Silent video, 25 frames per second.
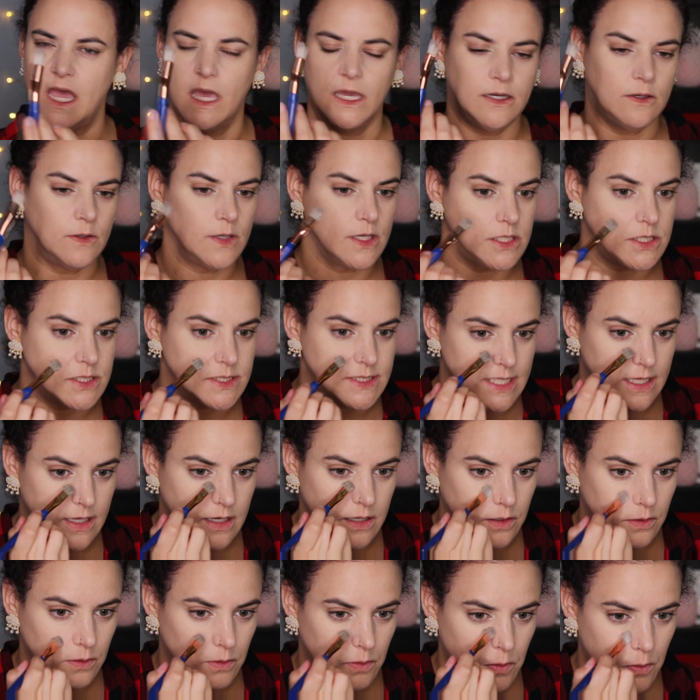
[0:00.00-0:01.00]
I don't
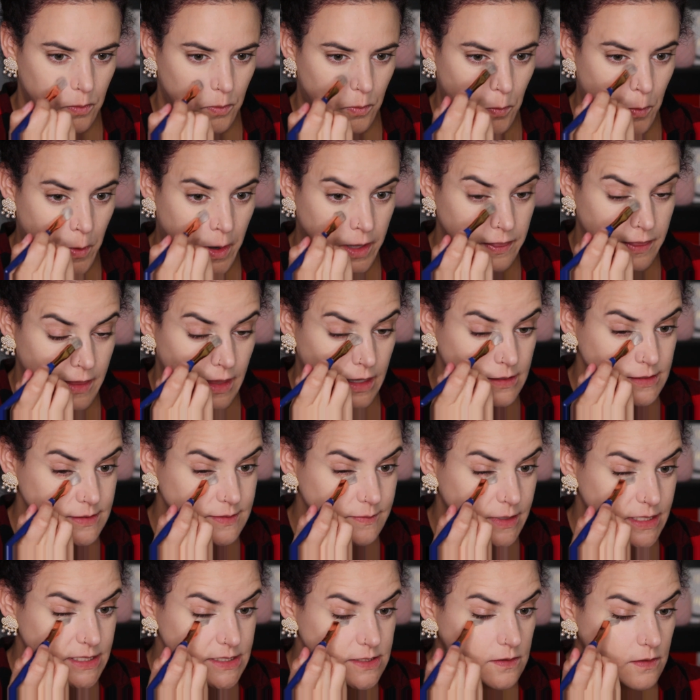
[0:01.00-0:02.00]
understand what that
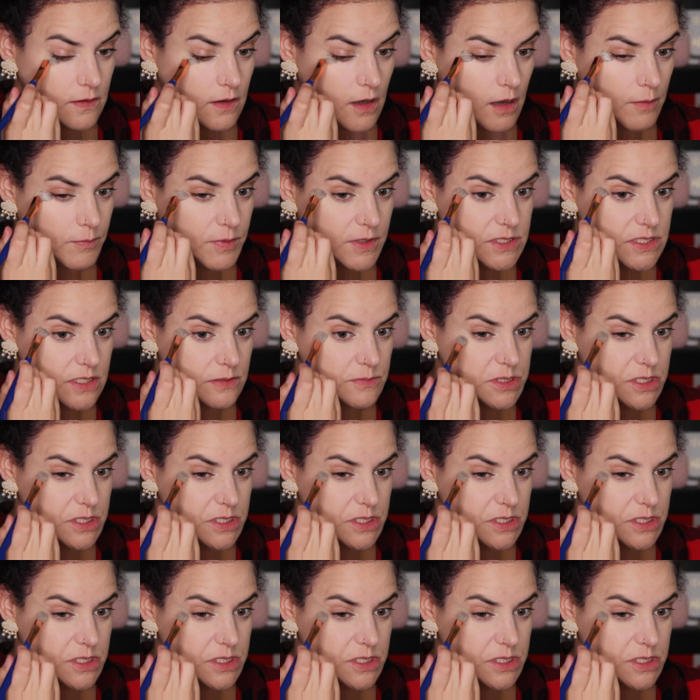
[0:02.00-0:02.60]
is meant to accomplish.